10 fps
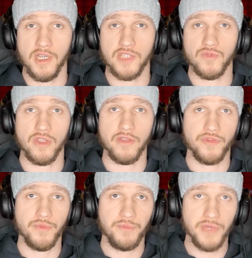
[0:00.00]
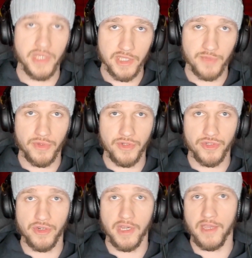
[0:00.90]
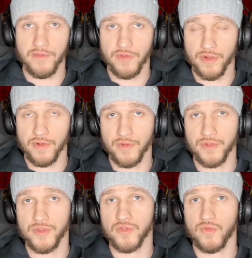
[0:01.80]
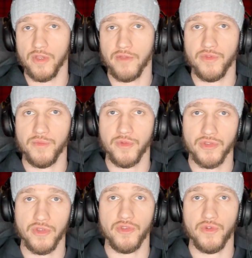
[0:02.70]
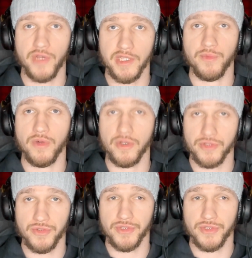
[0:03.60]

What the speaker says: It's one of the biggest puncher ever versus one of the most underrated boxers.